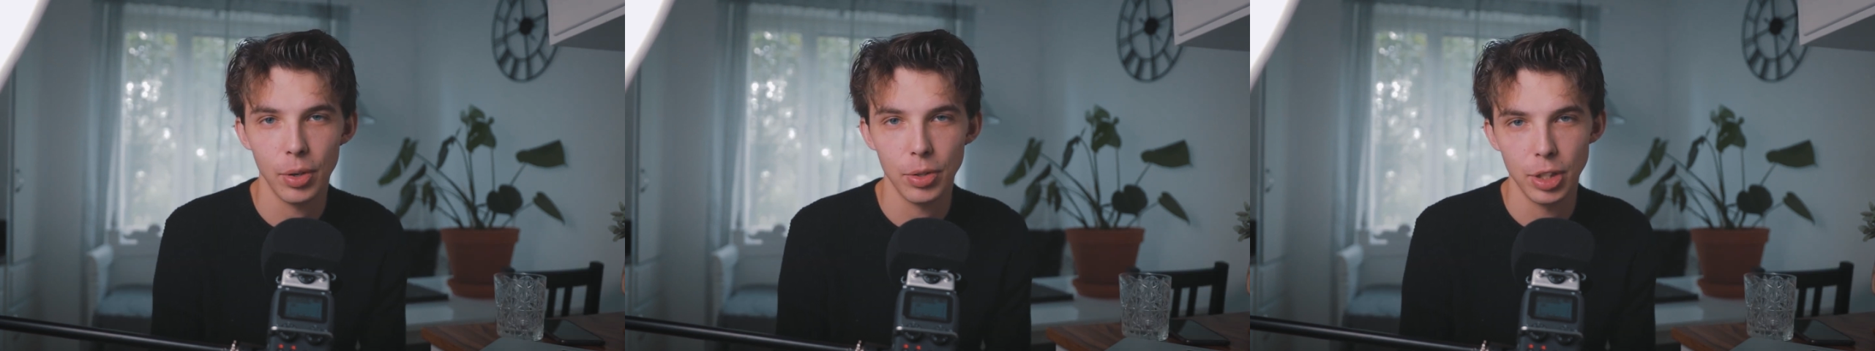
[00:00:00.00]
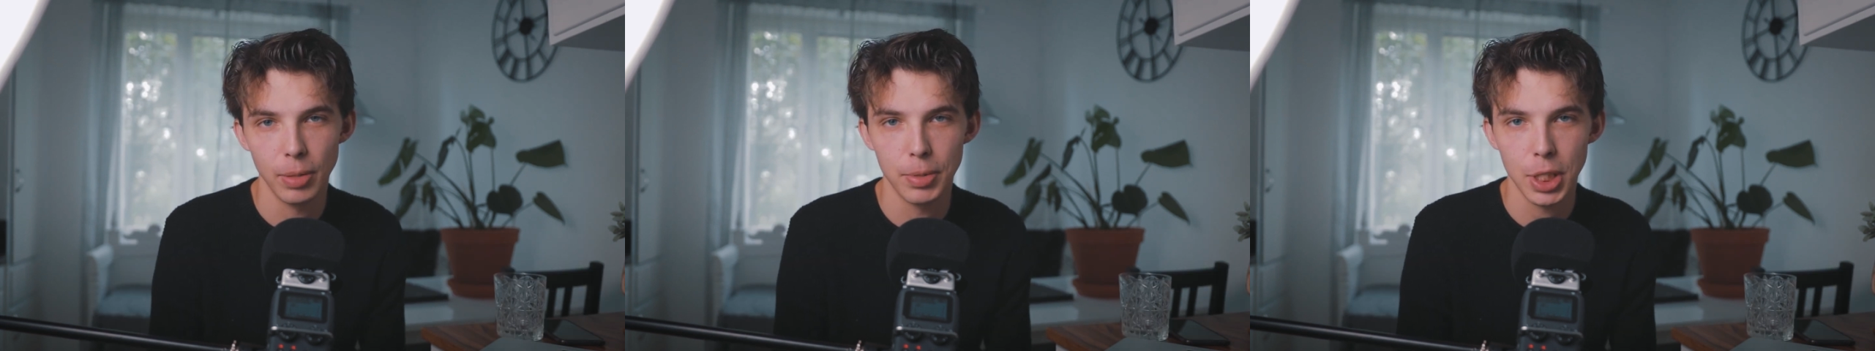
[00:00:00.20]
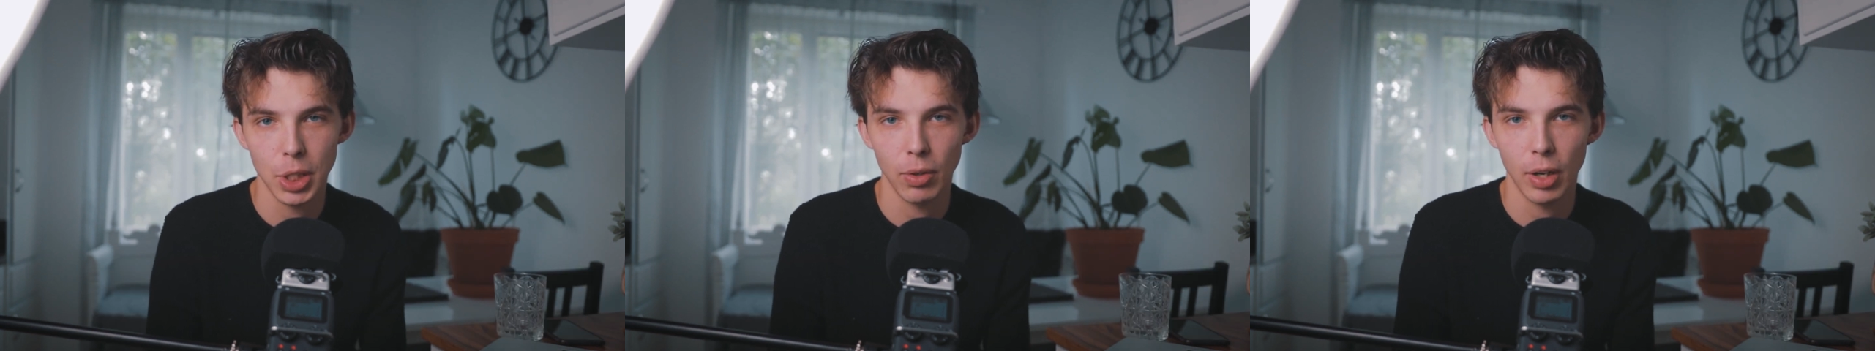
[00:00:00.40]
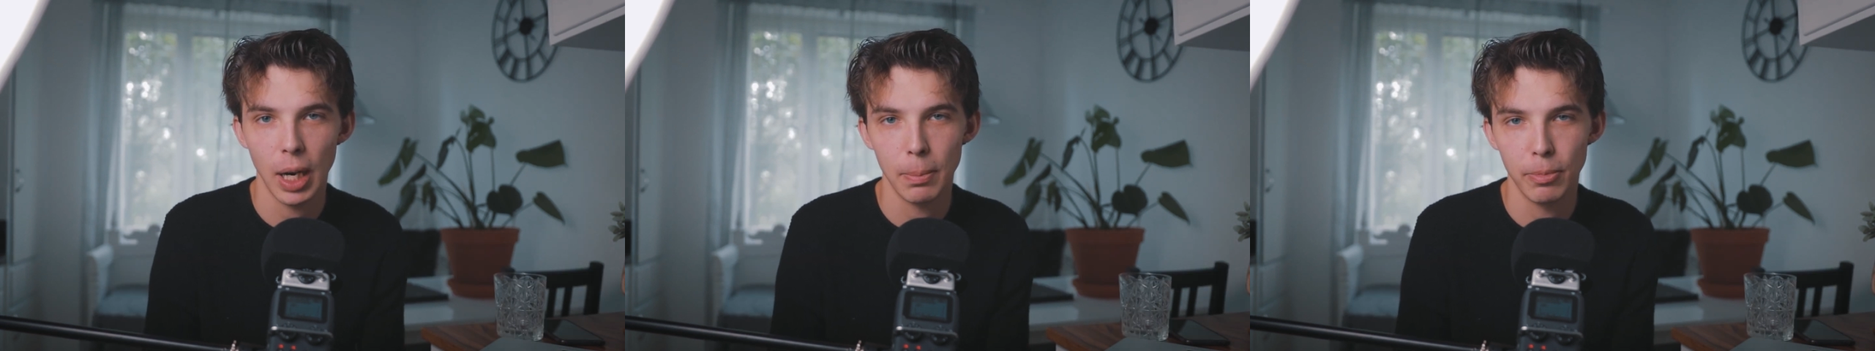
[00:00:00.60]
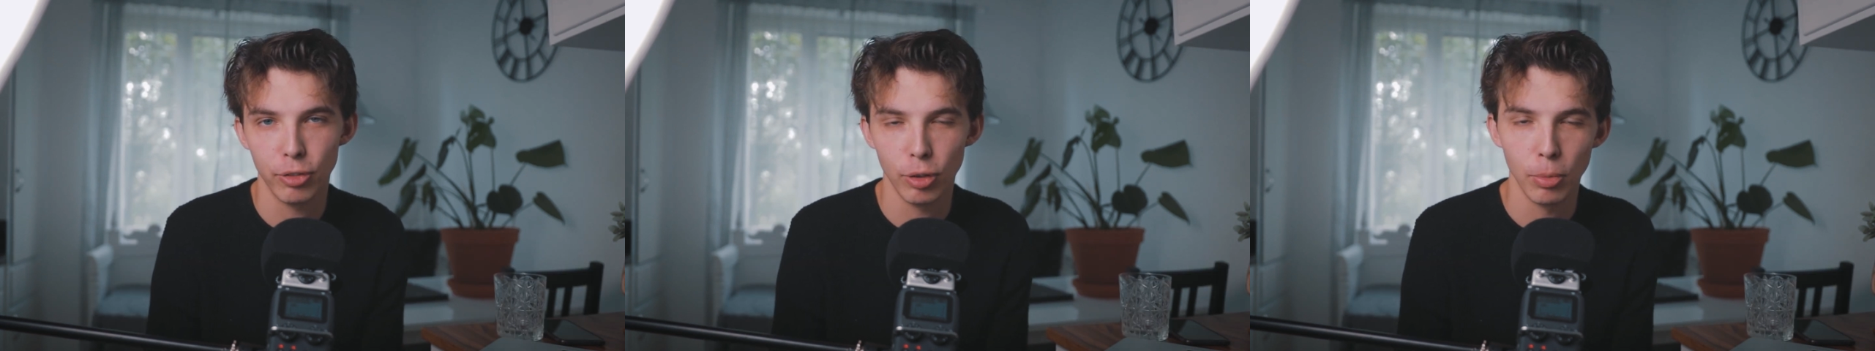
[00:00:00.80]

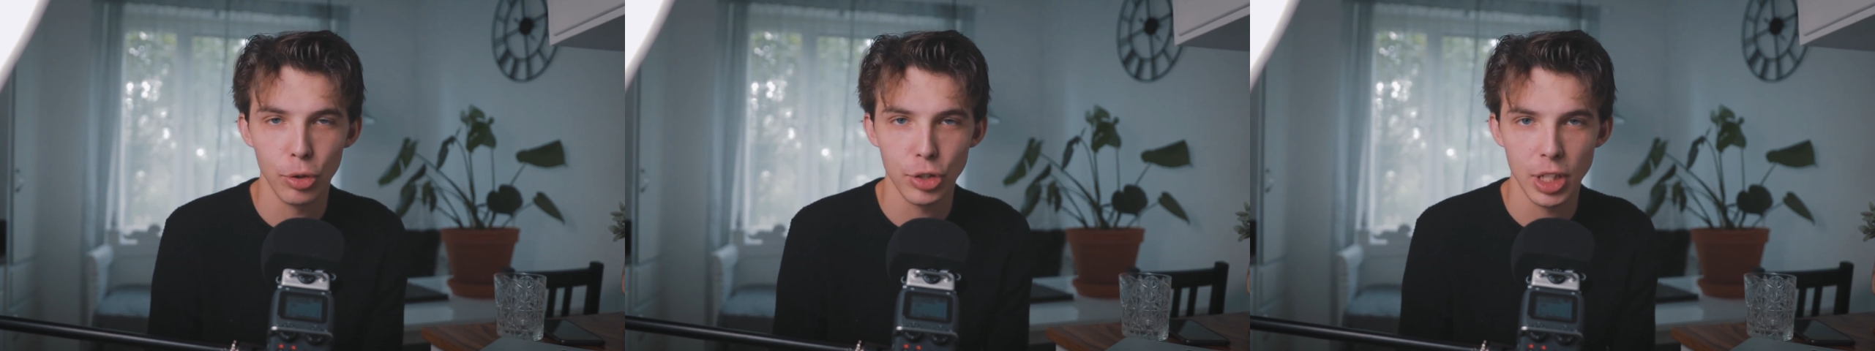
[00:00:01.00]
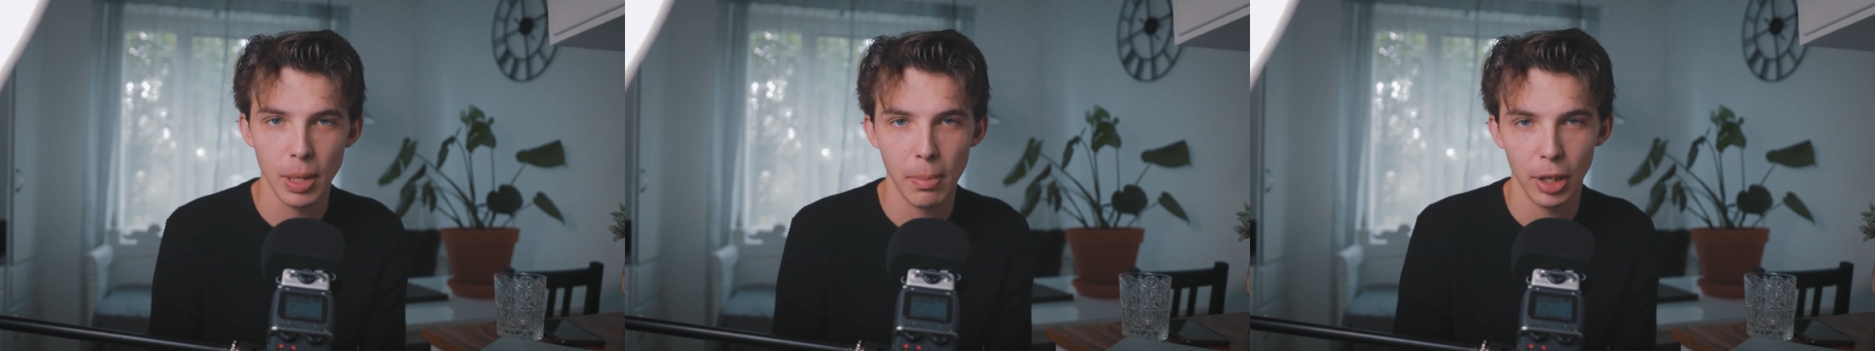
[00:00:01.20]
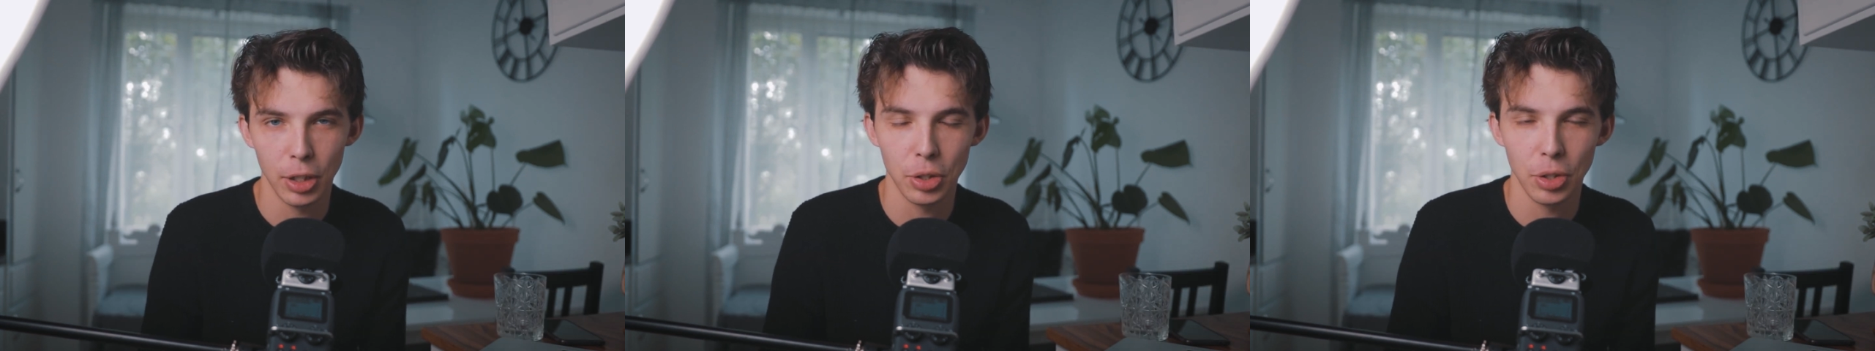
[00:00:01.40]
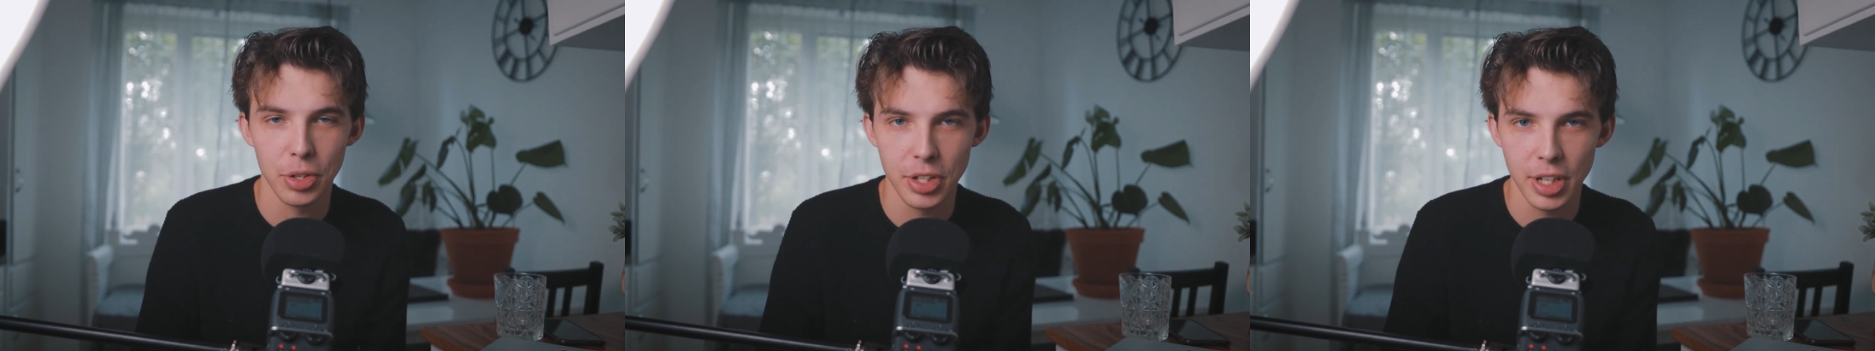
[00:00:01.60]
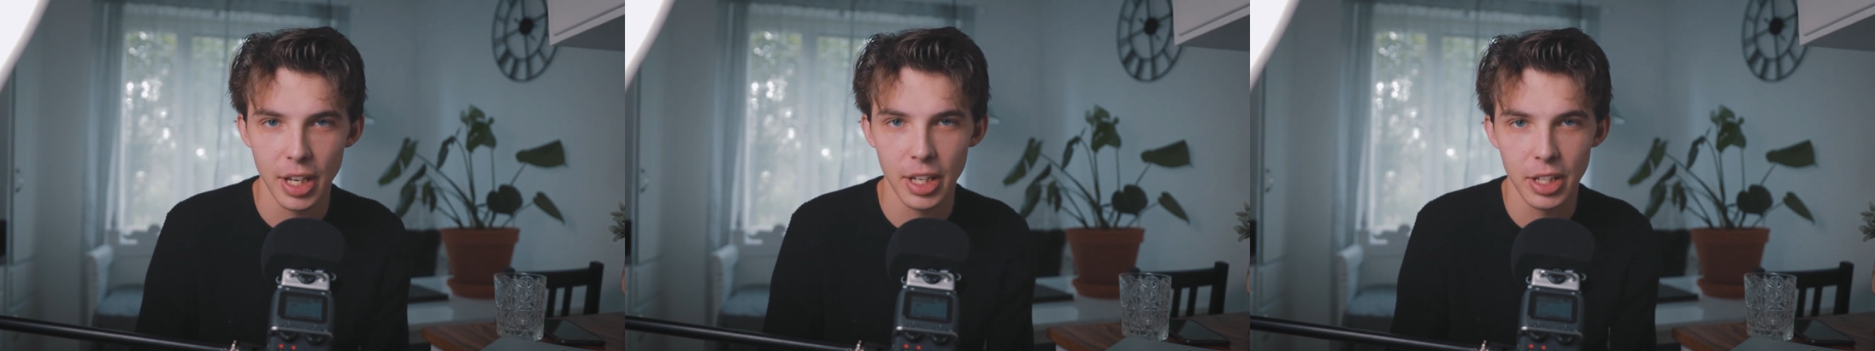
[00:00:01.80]
subscribe for more similar
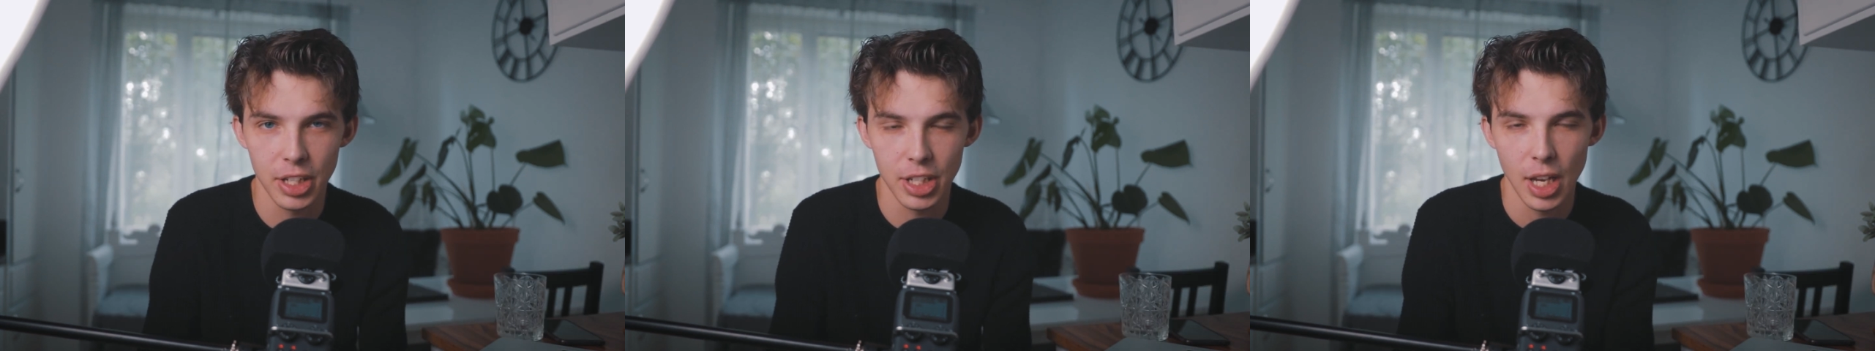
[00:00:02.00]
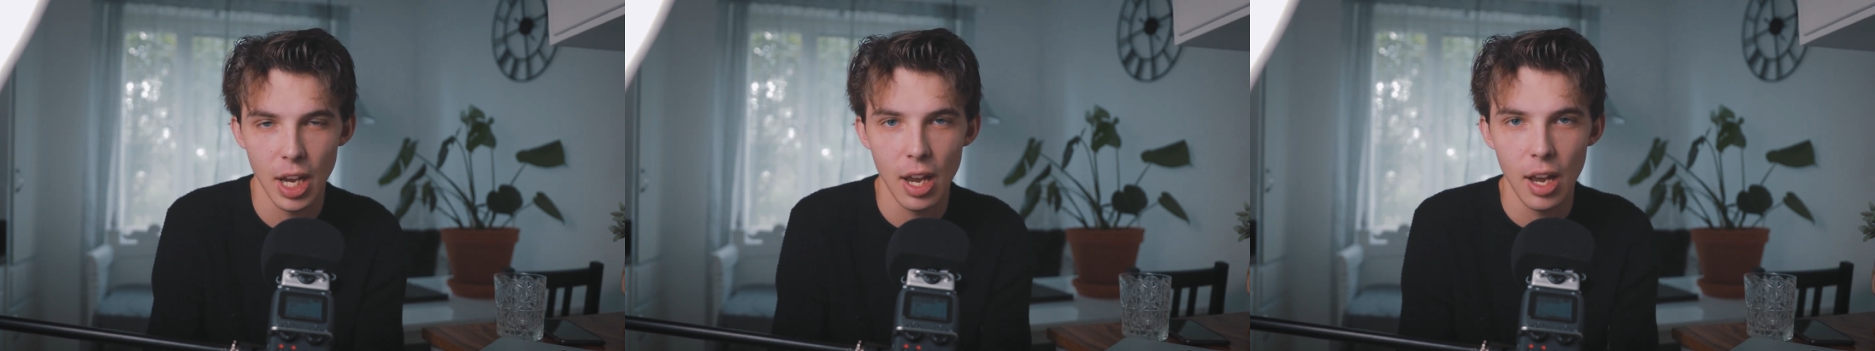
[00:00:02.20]
content,